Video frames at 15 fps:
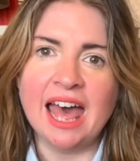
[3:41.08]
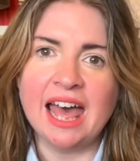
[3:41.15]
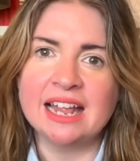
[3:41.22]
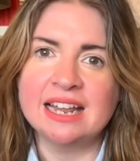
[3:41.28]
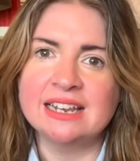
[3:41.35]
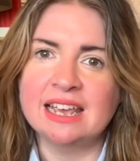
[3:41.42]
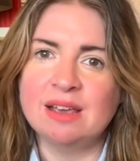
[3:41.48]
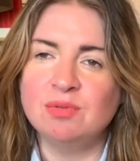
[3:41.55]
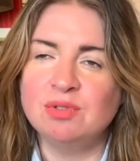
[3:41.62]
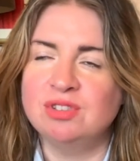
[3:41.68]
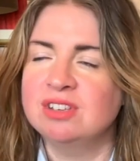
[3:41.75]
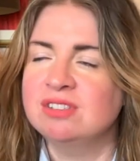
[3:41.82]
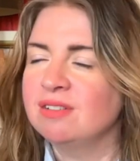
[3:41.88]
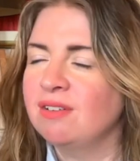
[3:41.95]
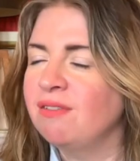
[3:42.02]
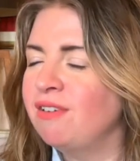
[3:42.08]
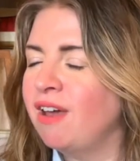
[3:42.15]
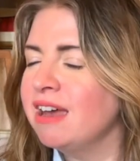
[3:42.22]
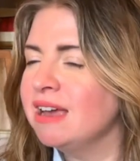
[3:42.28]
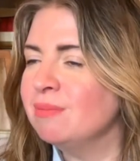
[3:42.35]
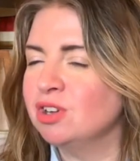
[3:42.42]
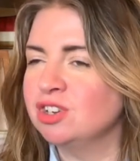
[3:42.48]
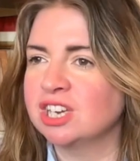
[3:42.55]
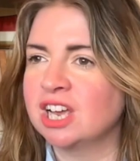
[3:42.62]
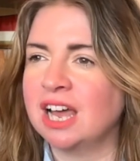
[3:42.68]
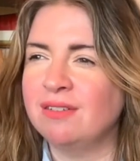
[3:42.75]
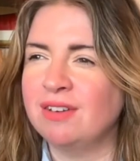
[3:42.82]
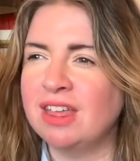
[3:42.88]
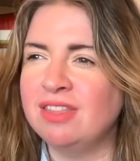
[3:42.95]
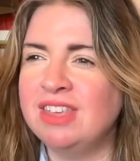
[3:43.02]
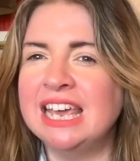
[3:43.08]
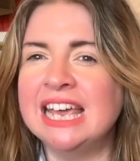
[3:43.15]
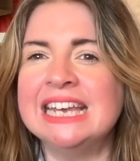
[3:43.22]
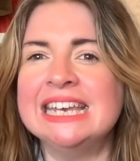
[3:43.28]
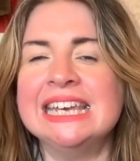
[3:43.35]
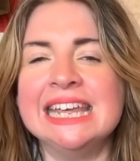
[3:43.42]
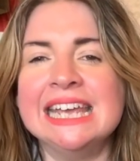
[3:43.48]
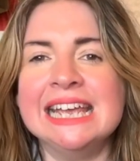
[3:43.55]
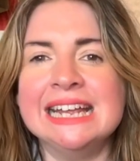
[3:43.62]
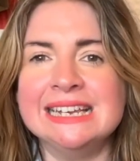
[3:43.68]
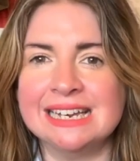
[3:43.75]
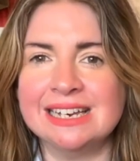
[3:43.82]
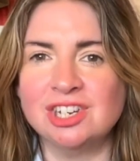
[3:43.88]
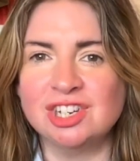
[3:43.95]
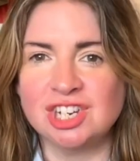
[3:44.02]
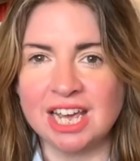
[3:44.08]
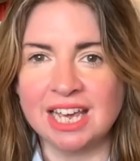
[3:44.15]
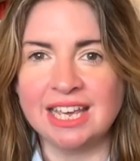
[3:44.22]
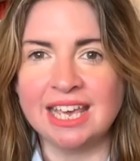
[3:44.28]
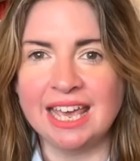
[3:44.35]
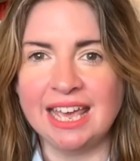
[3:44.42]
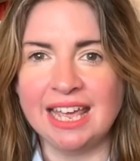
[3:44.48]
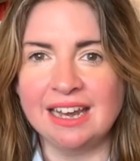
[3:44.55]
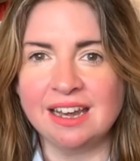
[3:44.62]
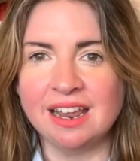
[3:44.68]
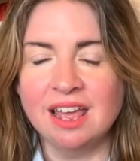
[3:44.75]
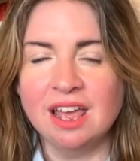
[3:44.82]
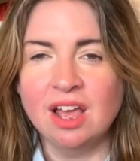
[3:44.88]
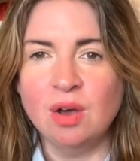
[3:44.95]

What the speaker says: And it was just very much a kind of, I think I needed check-in